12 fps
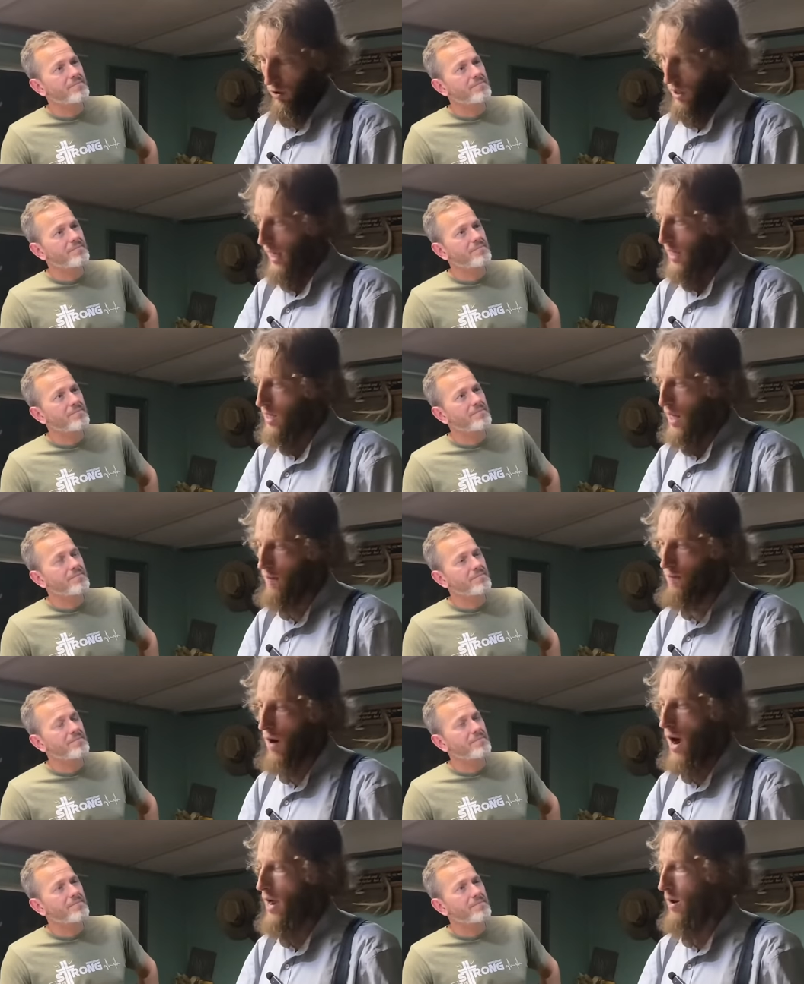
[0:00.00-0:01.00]
Speaker 1: can't take
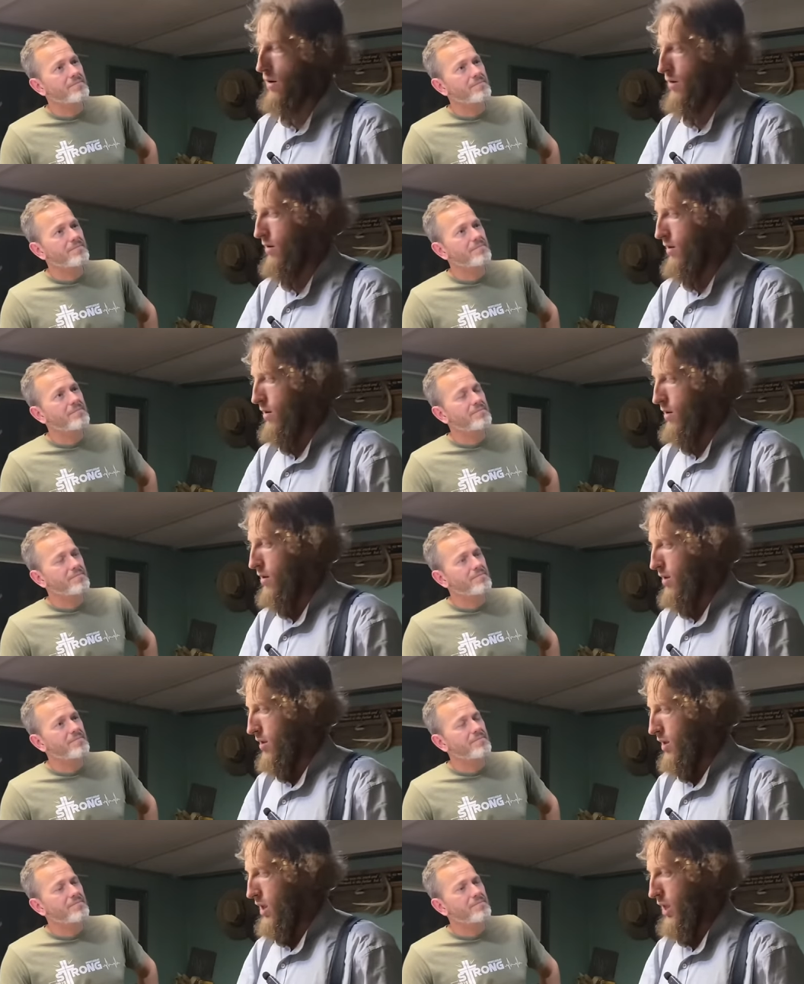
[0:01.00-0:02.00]
fire
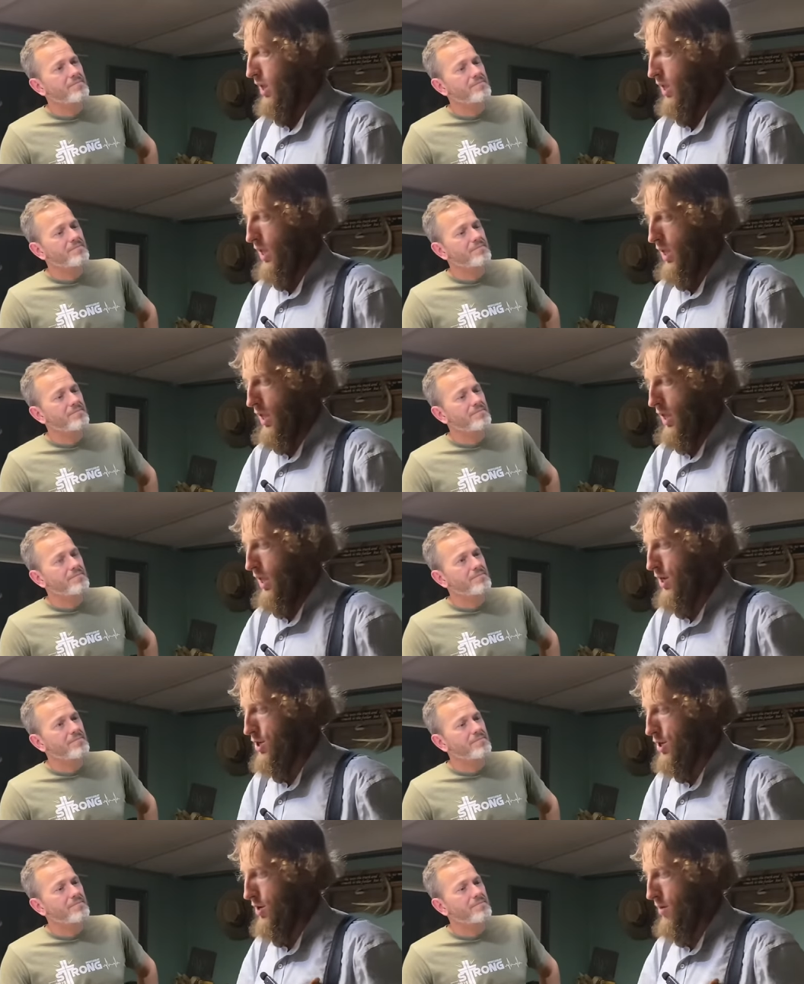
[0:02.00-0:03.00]

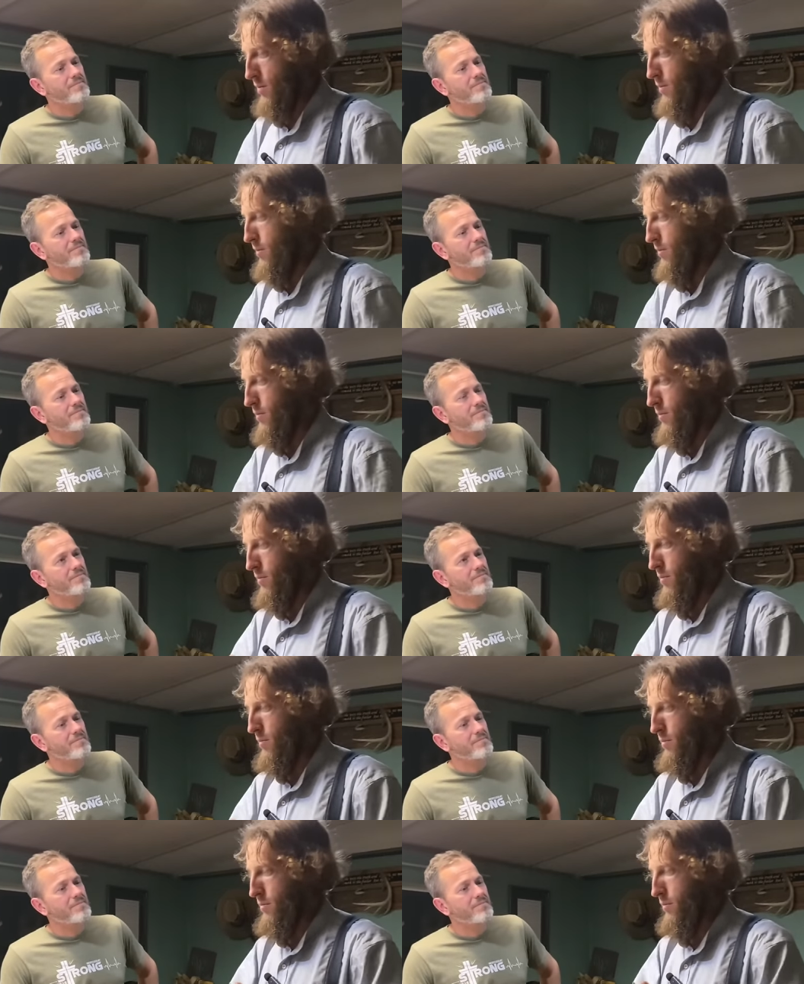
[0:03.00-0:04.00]
into your
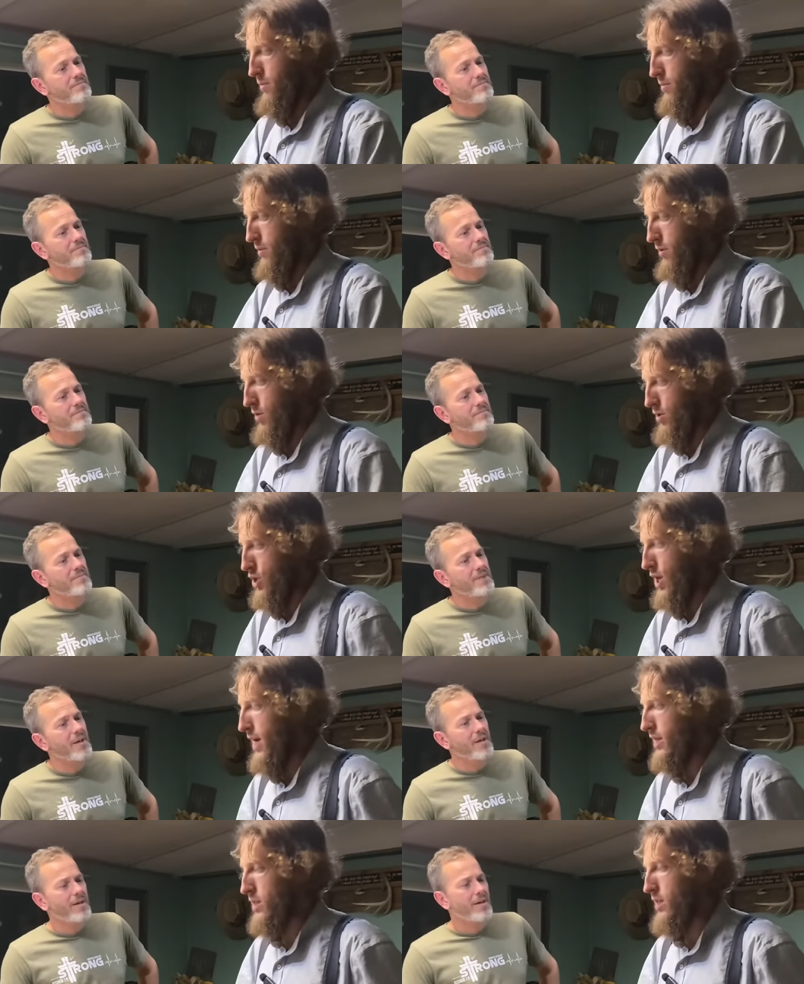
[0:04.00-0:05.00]
your
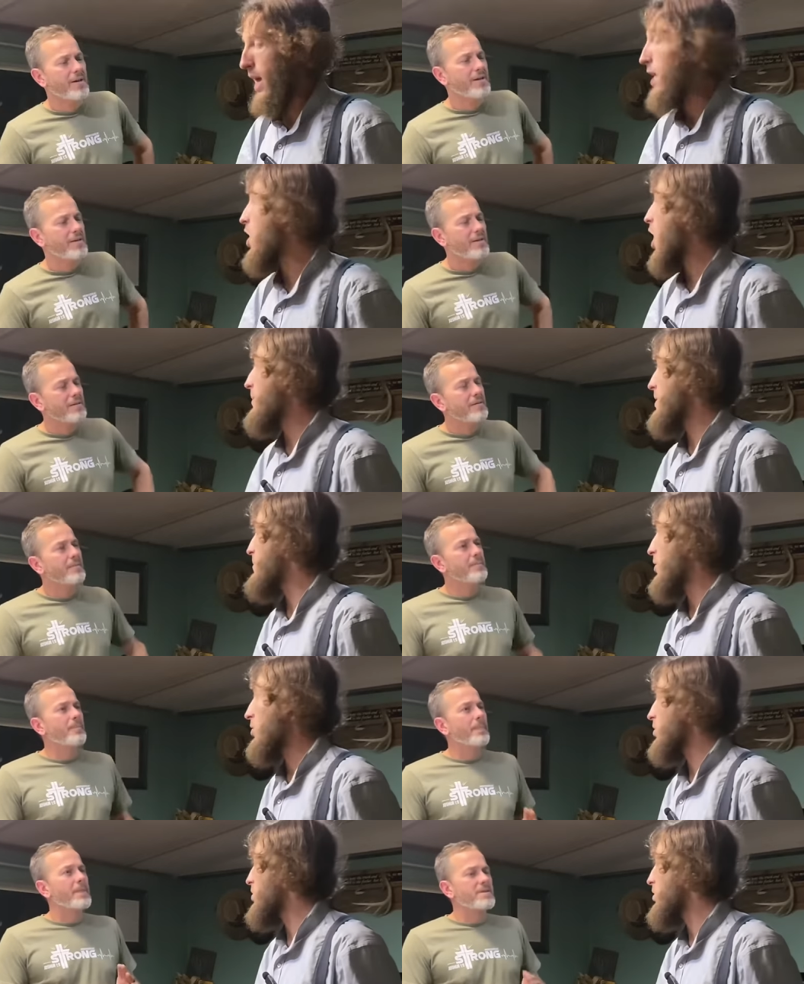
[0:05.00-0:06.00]
chest and not be
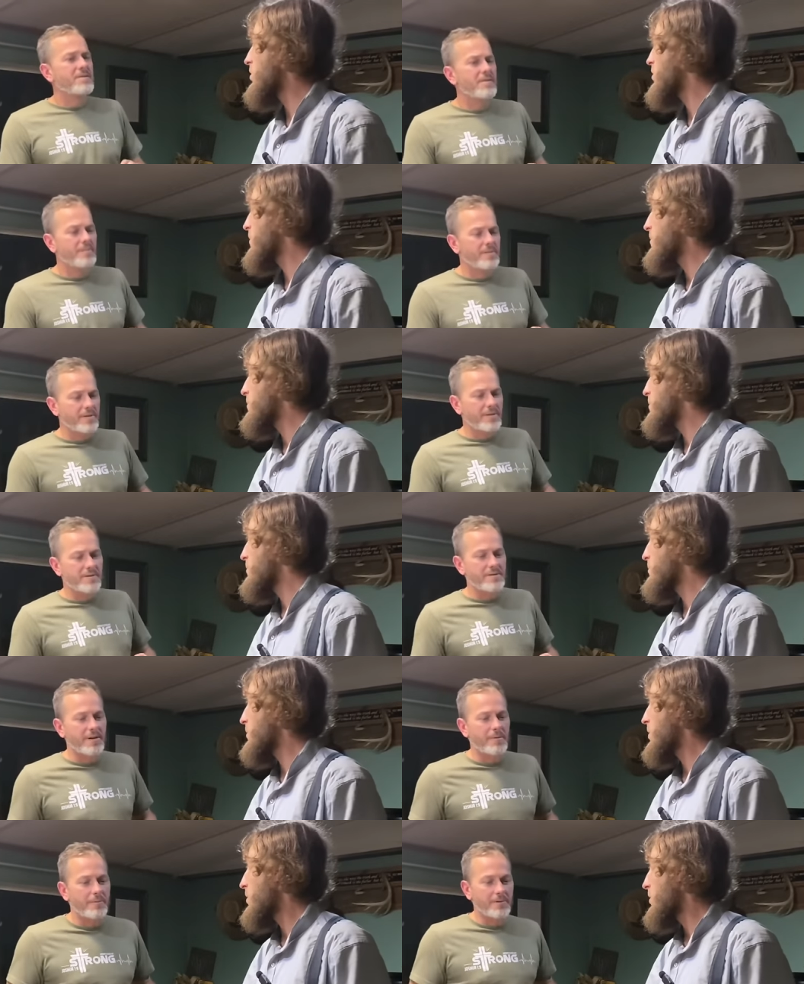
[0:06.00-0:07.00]
burned.
Speaker 2: Something
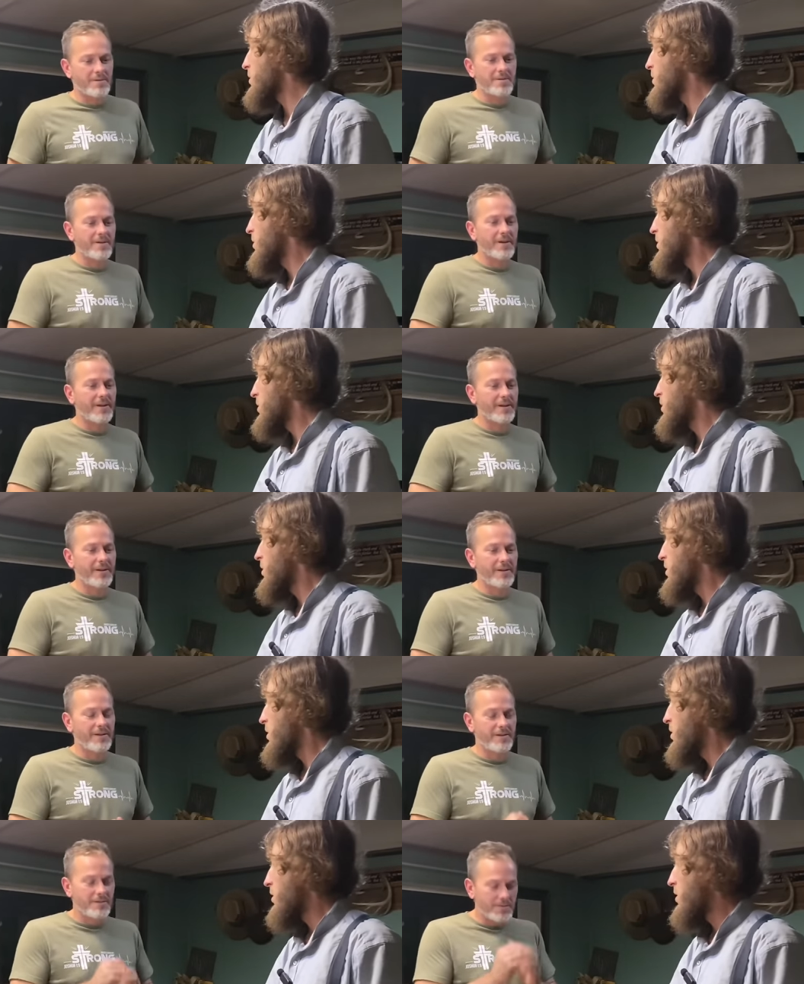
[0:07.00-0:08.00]
else I want to say
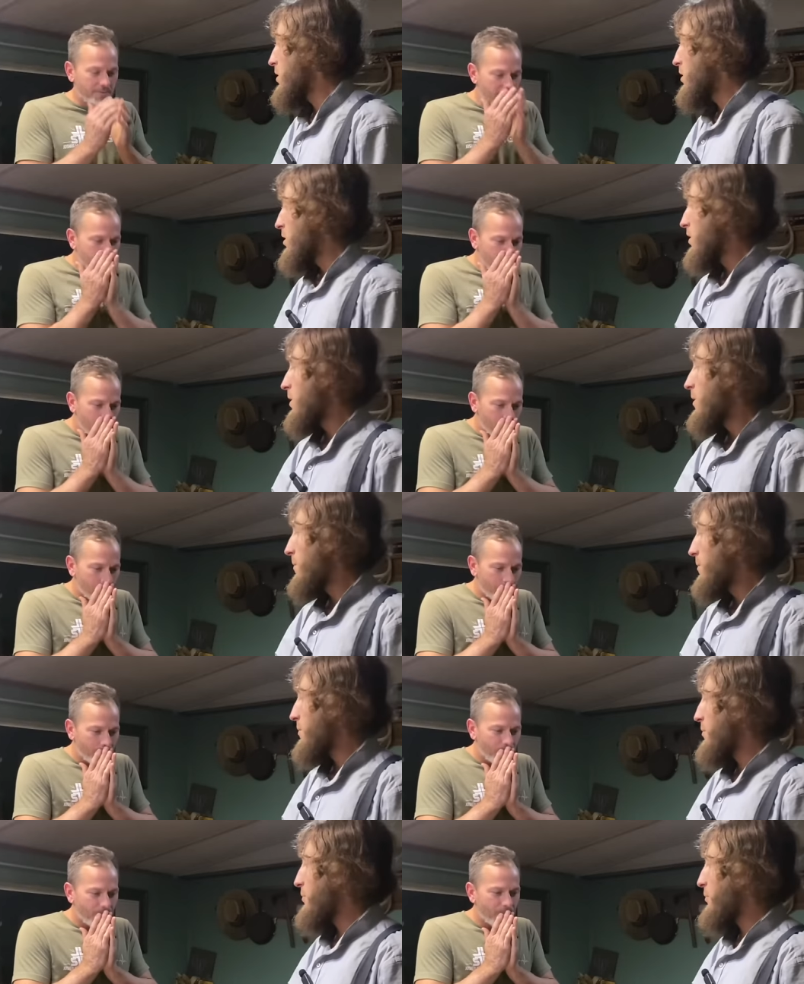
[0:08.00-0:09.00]
is
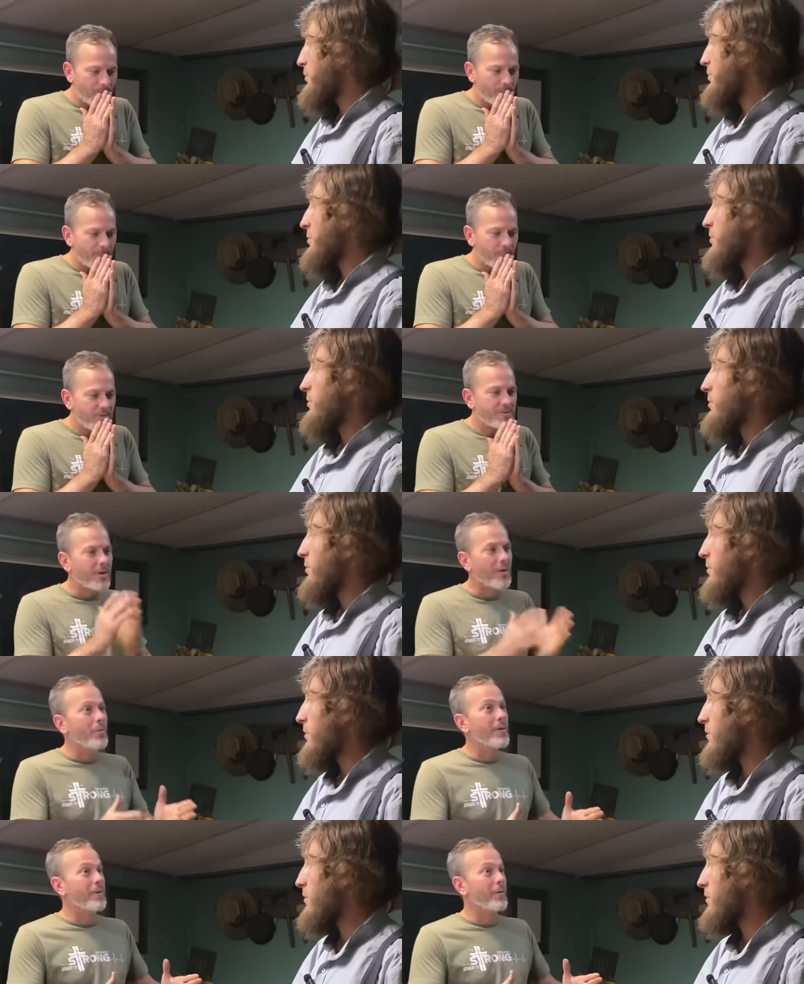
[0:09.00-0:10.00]
so
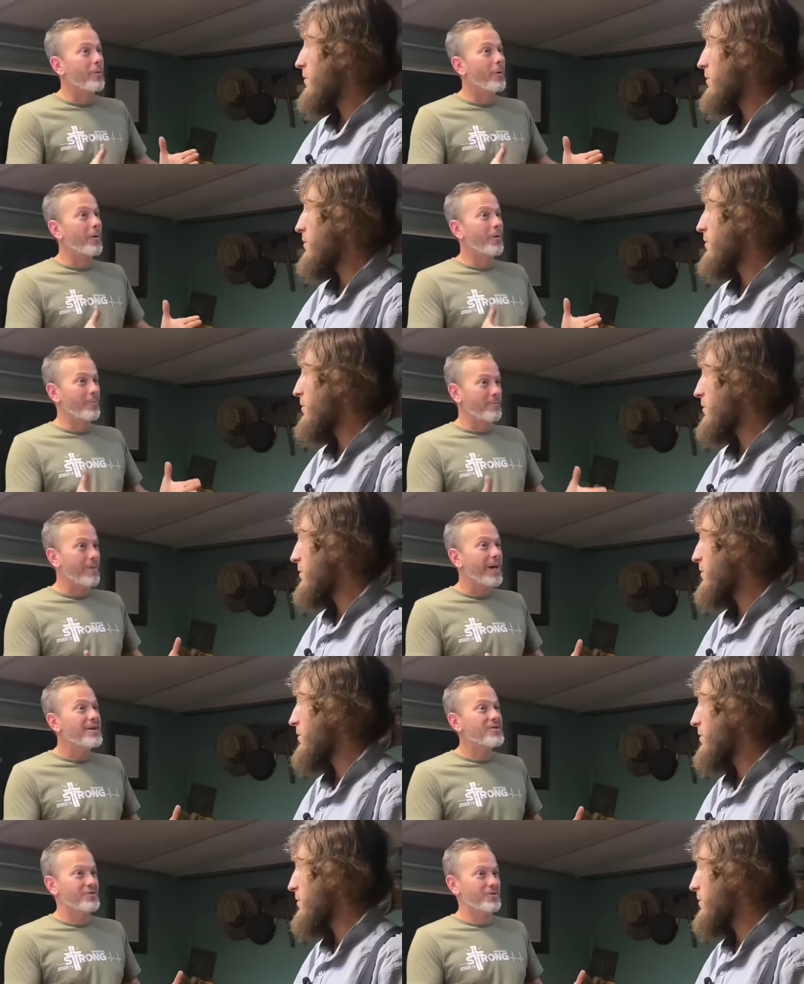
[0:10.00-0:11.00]
when the world
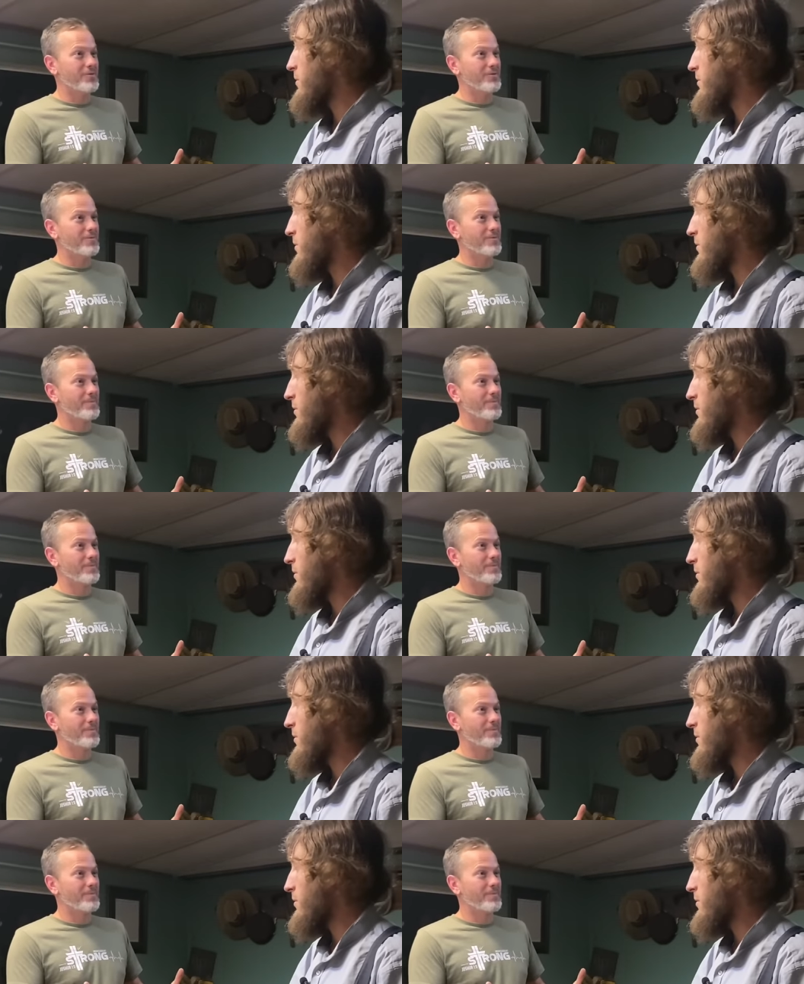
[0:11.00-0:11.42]
met you,